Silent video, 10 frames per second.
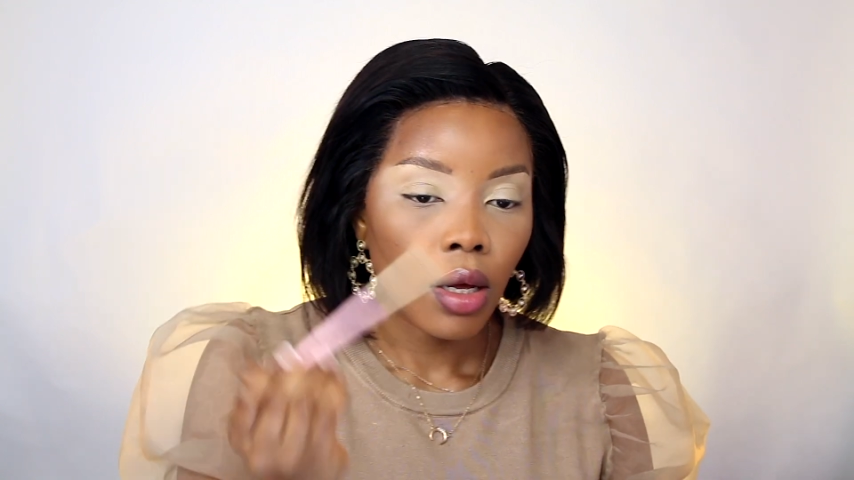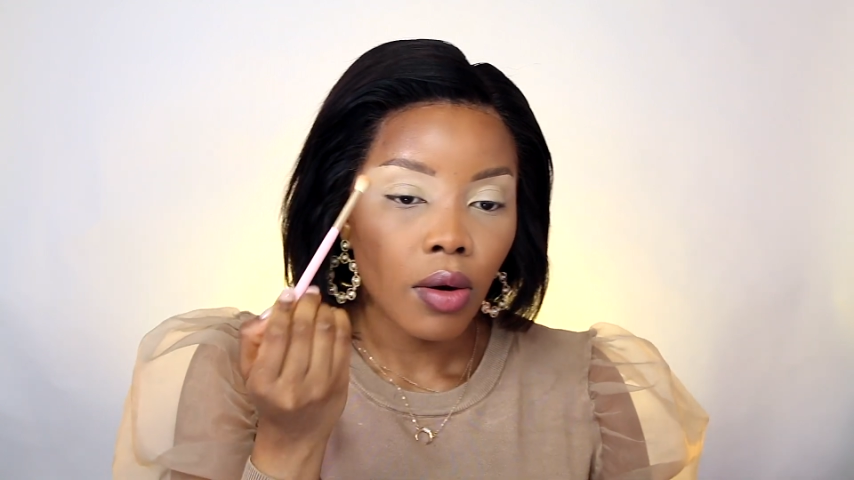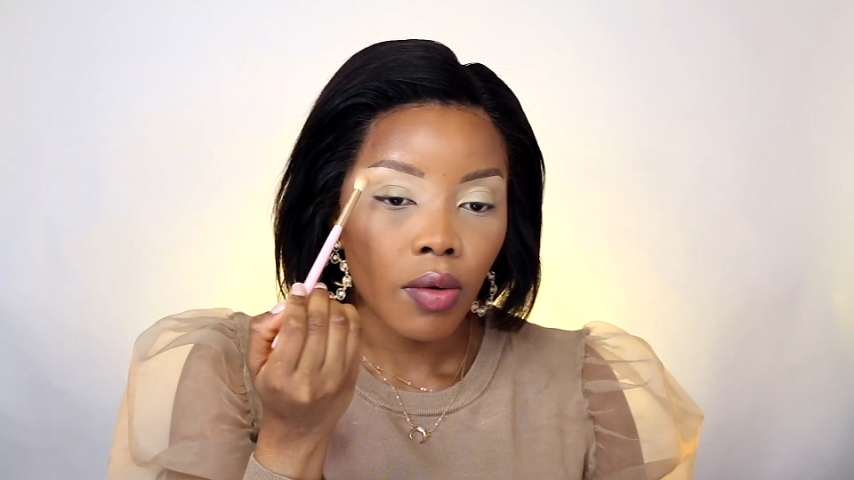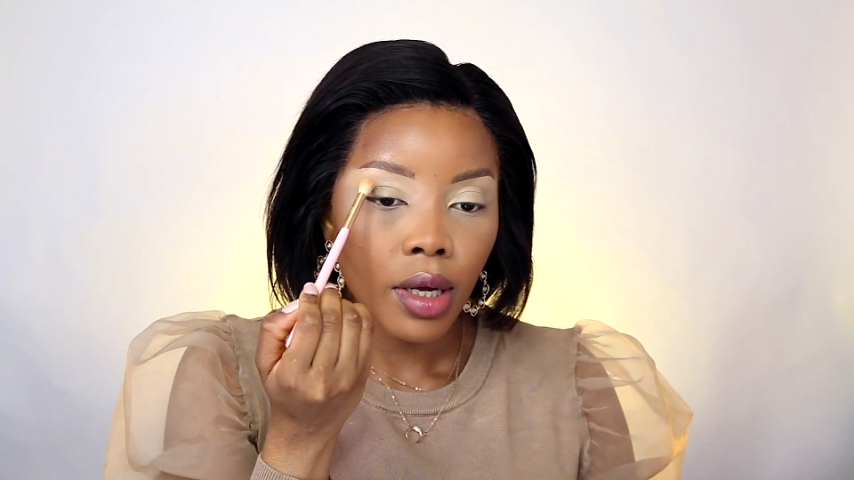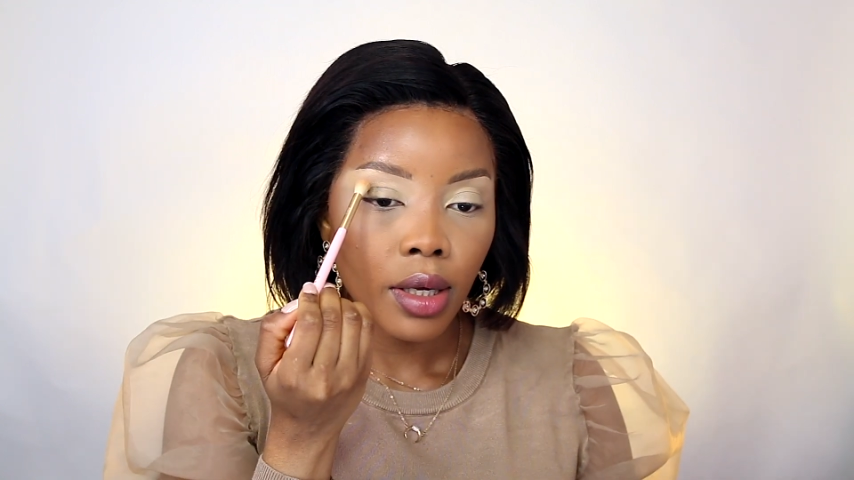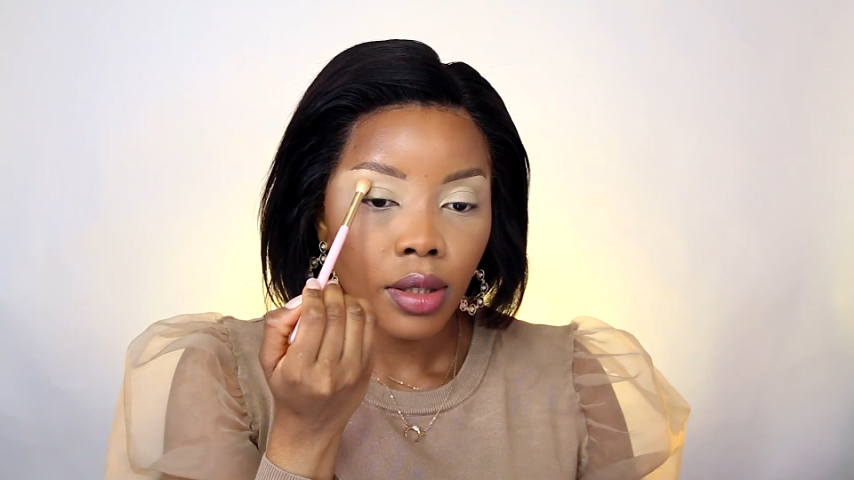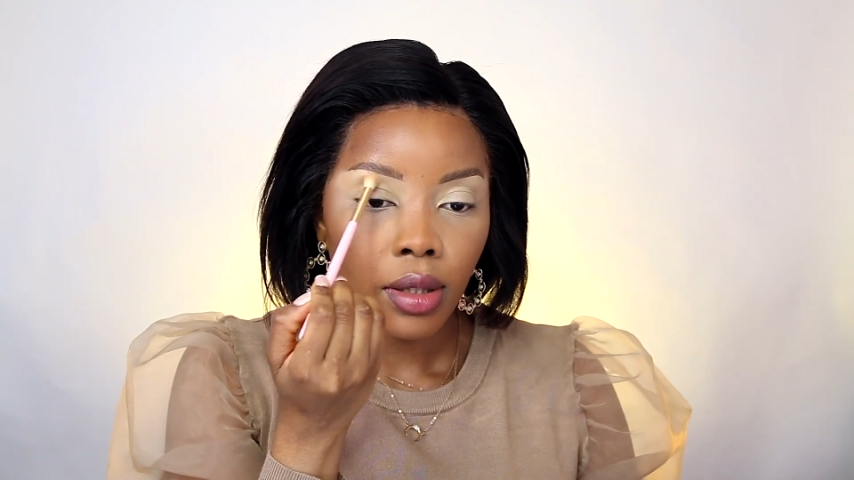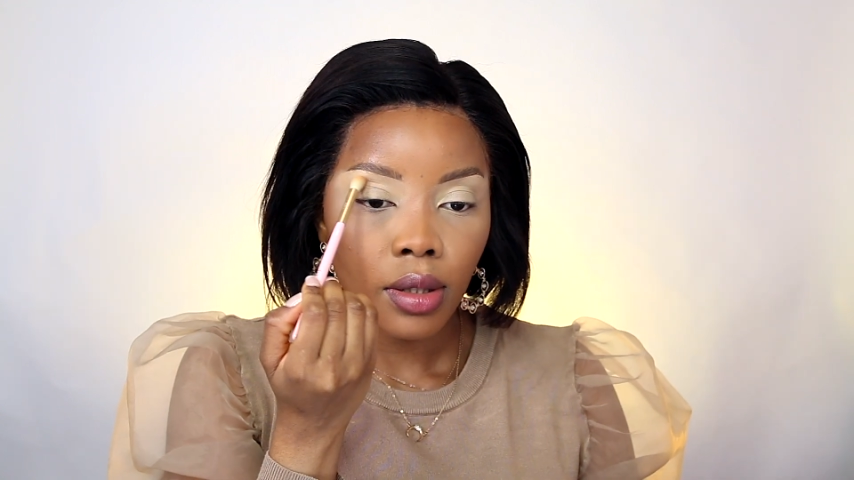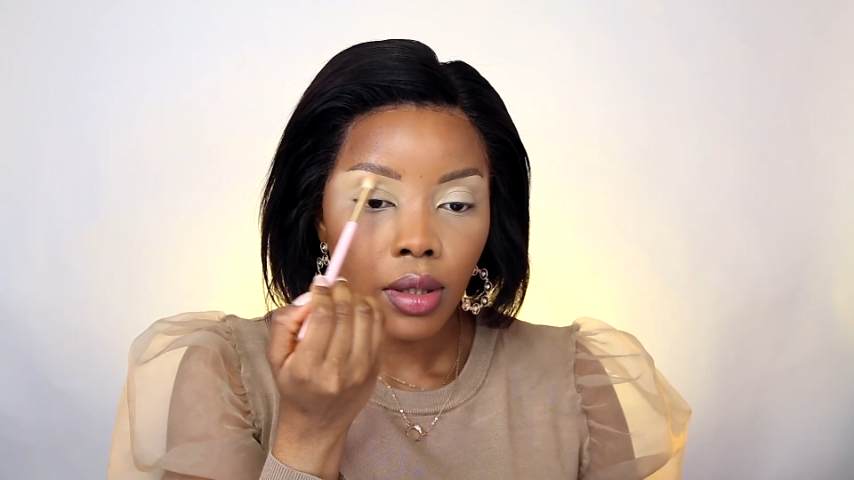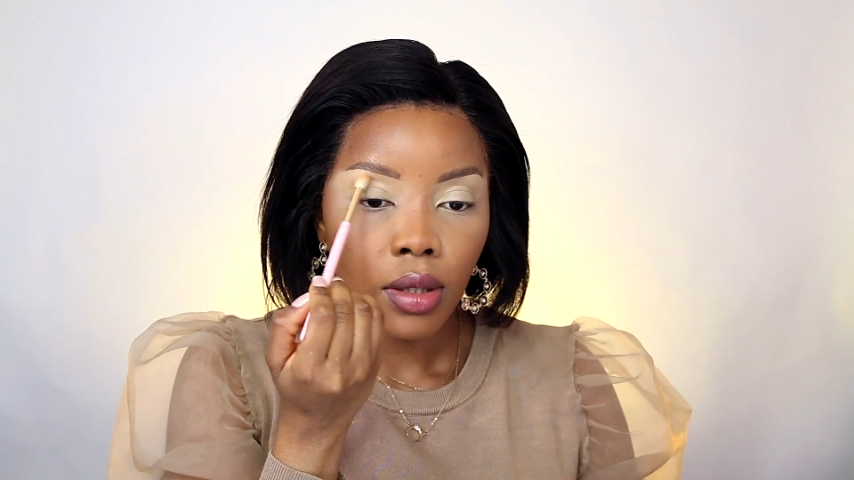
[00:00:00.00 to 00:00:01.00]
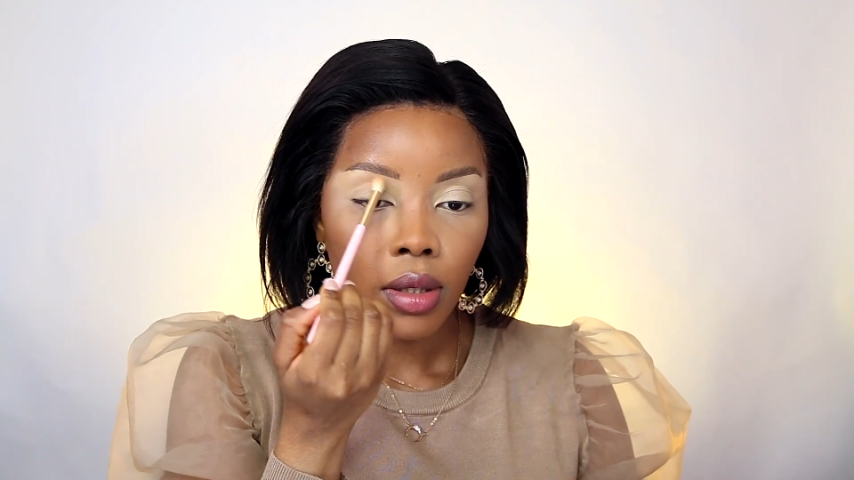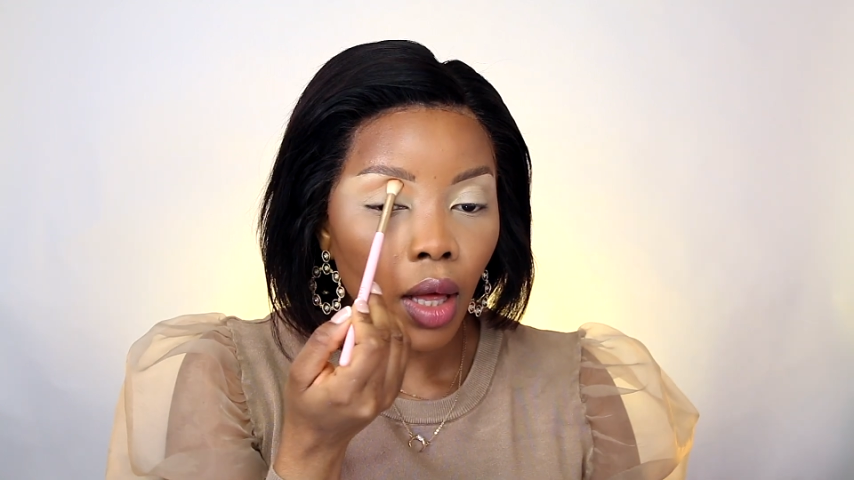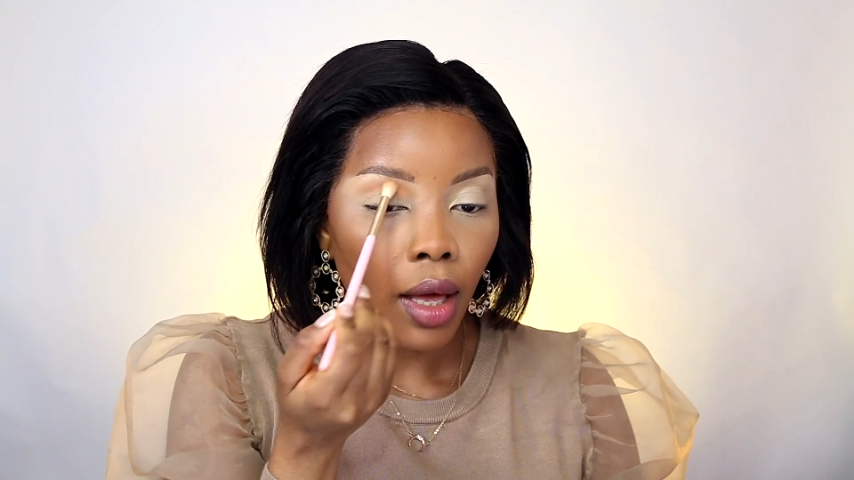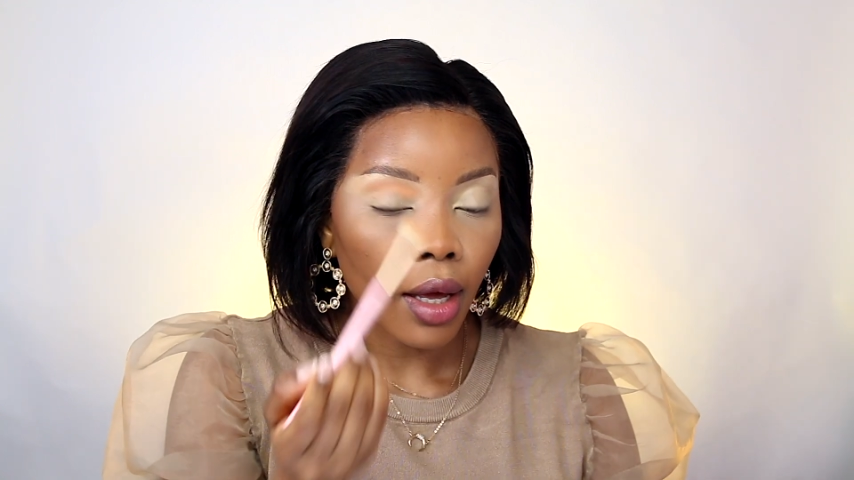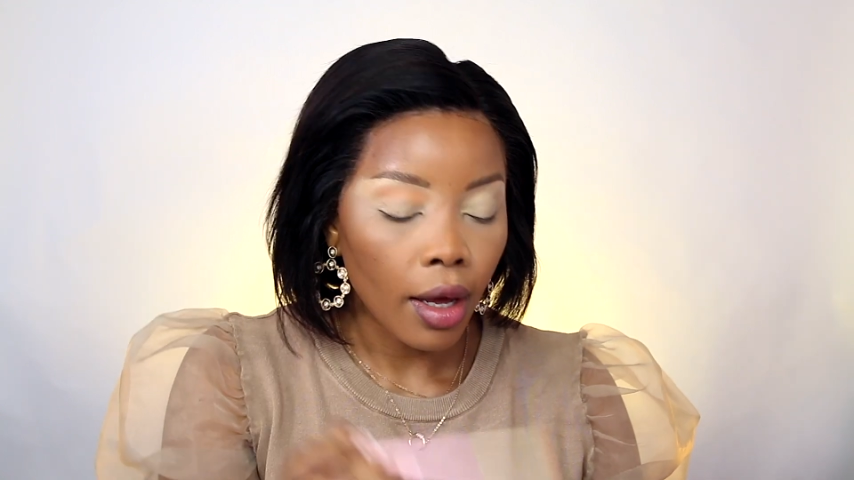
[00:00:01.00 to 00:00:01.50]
crease. Like,